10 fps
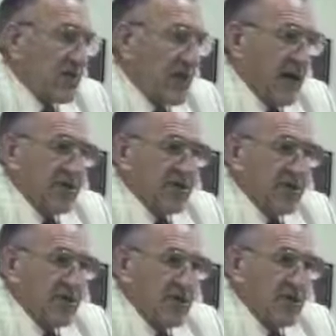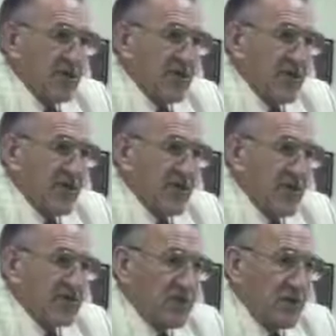go down the street, you know, with not enough
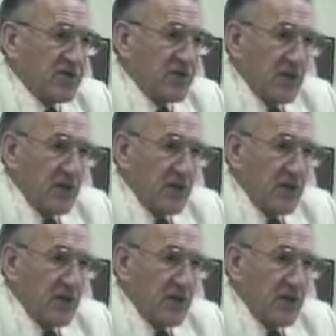clothes on,